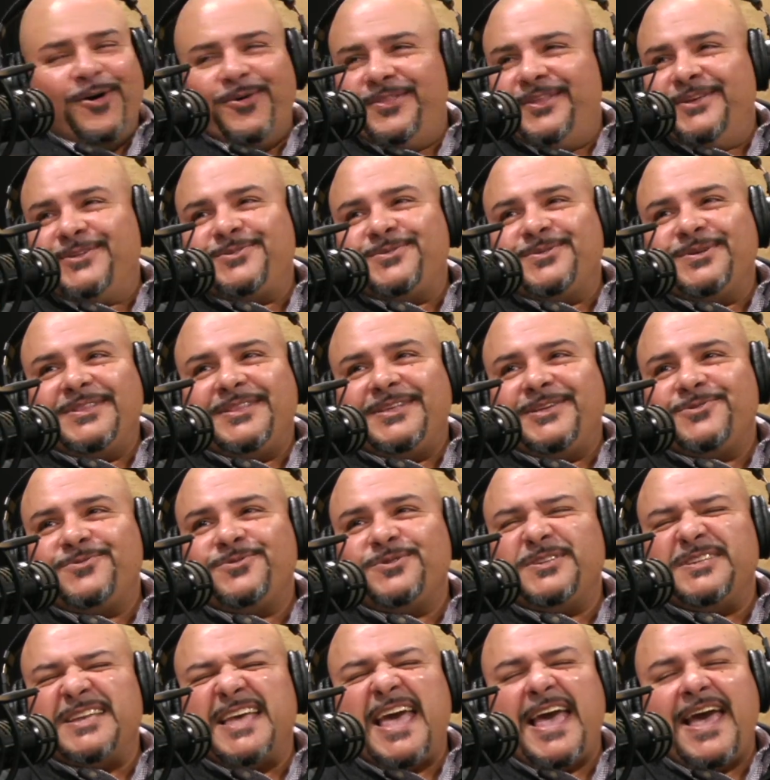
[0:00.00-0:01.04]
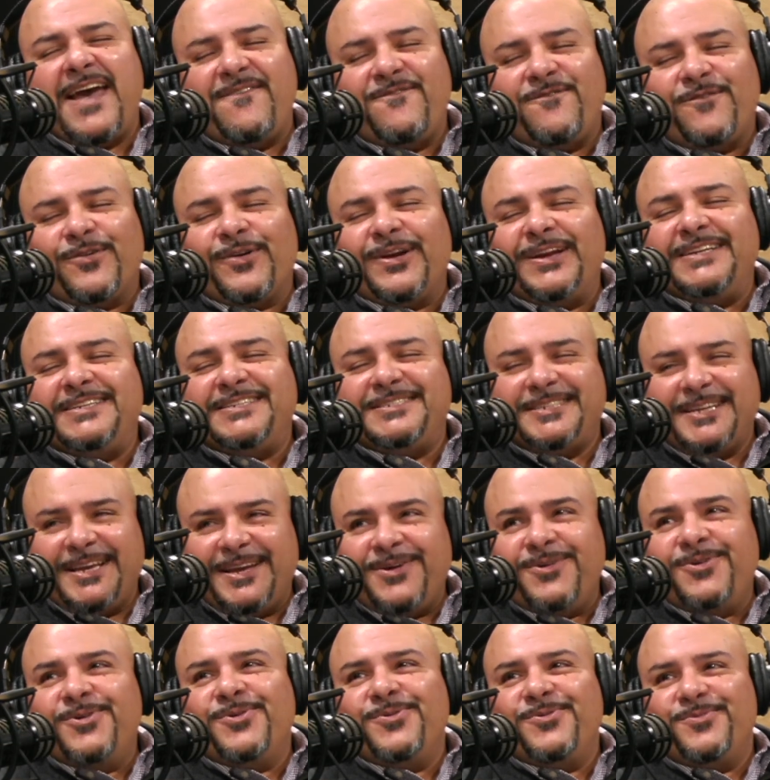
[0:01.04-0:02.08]
this was every
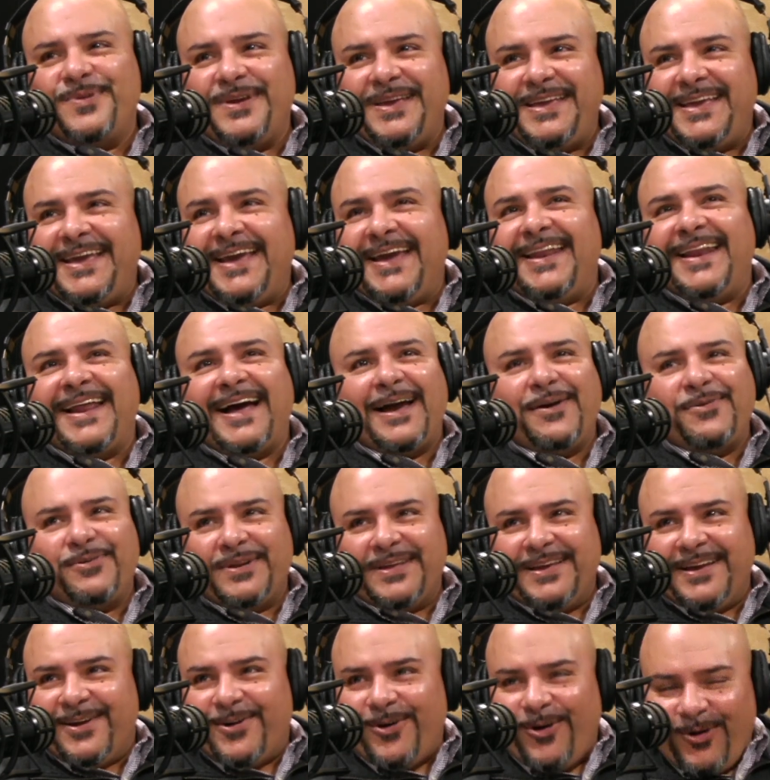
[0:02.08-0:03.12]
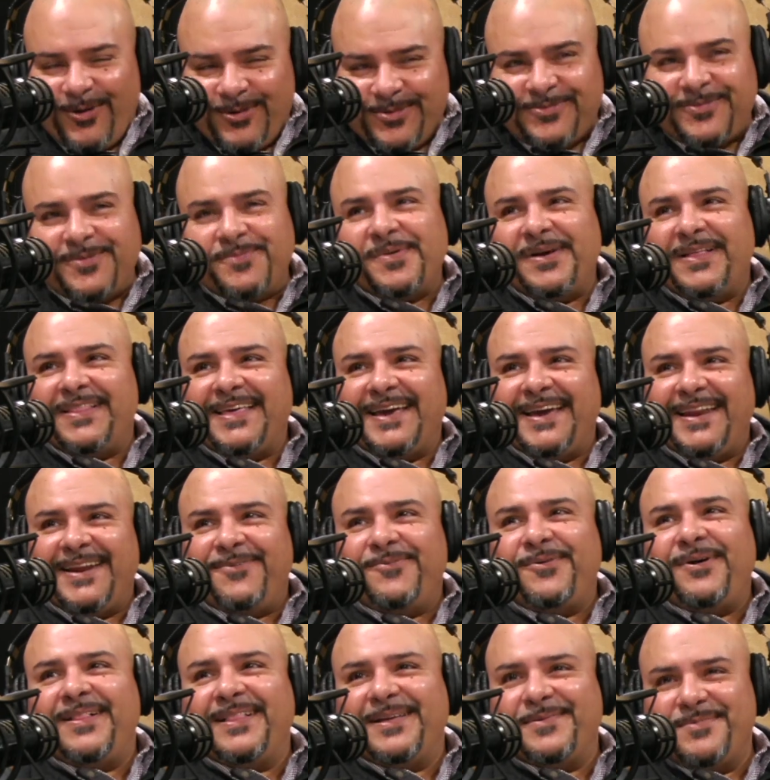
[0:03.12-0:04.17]
single weekend. I would get calls from Atlanta
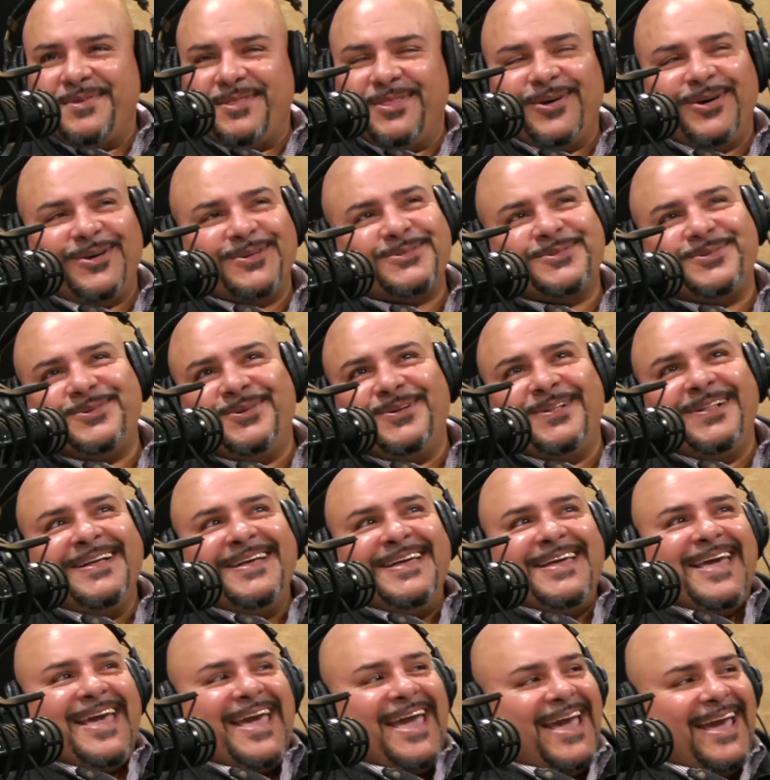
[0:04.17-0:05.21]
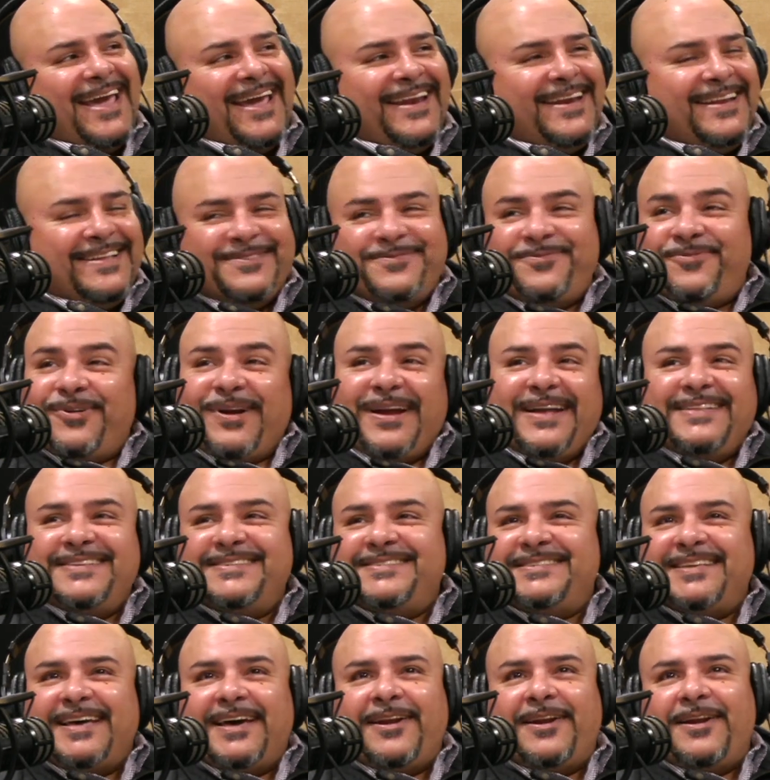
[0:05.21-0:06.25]
while I'm in law school, and it's friends
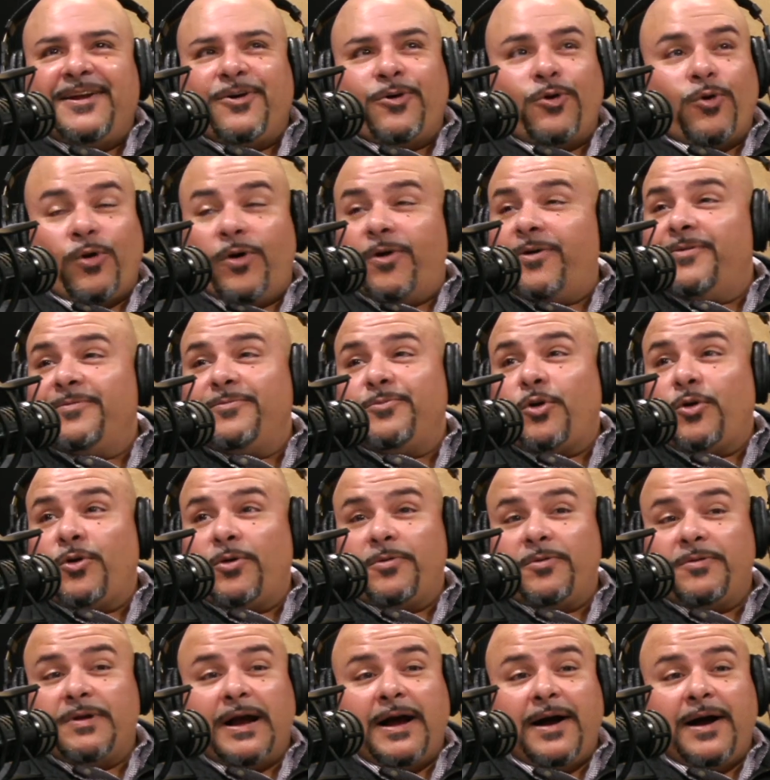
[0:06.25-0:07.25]
that or